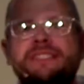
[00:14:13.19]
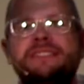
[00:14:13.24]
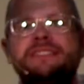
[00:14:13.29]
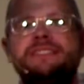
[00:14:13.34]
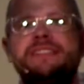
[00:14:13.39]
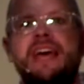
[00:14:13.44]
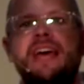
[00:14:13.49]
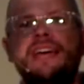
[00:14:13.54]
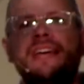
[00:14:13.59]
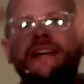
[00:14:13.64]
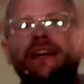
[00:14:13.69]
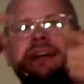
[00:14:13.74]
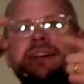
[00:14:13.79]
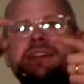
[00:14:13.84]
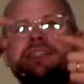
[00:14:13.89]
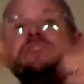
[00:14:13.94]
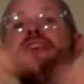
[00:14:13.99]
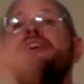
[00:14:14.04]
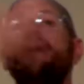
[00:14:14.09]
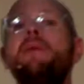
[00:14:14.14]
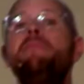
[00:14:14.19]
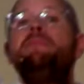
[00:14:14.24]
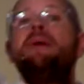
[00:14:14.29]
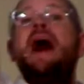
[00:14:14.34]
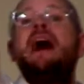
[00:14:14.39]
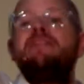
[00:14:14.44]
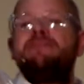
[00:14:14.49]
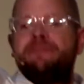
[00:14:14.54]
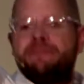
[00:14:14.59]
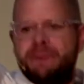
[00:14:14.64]
and say, you're
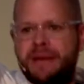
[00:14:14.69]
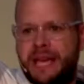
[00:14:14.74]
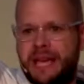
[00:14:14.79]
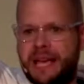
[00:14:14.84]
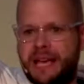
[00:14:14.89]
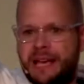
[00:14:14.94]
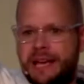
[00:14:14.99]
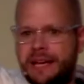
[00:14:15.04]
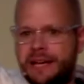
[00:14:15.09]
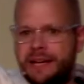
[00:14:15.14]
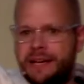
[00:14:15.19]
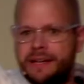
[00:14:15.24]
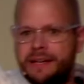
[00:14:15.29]
above me.